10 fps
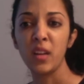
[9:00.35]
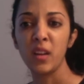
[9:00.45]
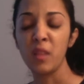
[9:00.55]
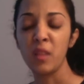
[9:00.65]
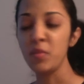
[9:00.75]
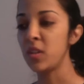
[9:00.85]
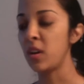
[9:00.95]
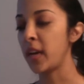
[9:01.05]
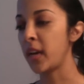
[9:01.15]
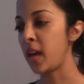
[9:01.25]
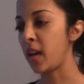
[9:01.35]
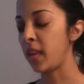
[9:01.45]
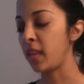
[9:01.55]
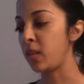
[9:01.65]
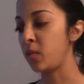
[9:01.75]
I'm sorry. Uh, I
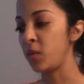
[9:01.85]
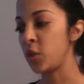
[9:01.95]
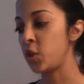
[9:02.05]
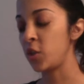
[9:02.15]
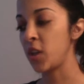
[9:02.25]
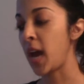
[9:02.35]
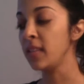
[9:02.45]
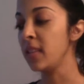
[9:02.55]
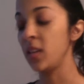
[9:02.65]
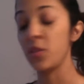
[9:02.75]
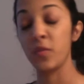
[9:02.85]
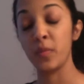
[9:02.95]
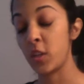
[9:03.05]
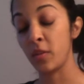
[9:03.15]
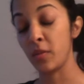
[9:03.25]
think we should hide things from
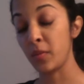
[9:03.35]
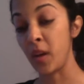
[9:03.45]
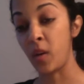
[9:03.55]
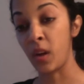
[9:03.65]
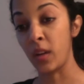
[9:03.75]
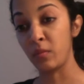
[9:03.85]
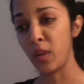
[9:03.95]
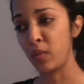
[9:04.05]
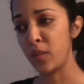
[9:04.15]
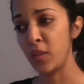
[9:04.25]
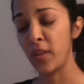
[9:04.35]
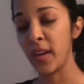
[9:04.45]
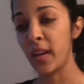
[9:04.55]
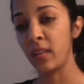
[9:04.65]
each other from now on. Why don't we do that?